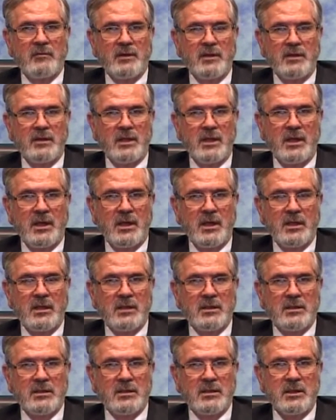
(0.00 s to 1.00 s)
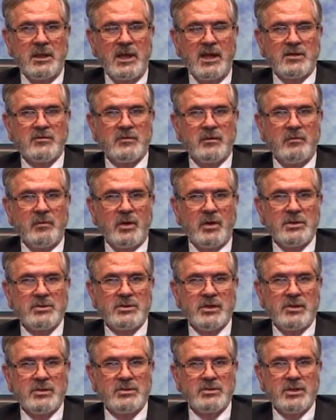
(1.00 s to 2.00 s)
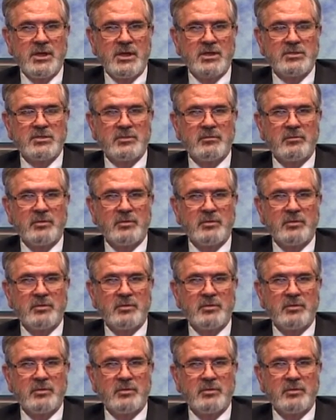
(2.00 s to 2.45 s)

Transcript: in the Nashville Bar Association,